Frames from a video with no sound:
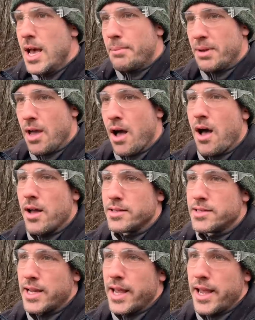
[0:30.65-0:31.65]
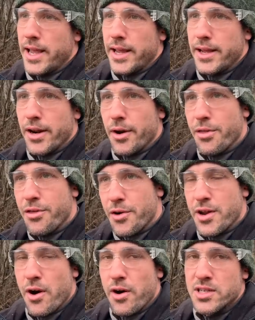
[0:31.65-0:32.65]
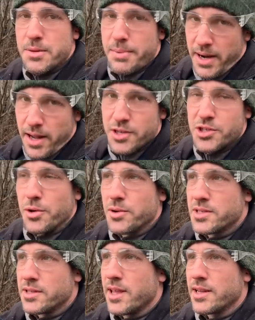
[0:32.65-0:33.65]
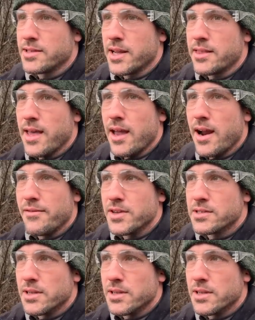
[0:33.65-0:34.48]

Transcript: beyond, say, you know, thirty yards, depending on chokes and things like that, obviously,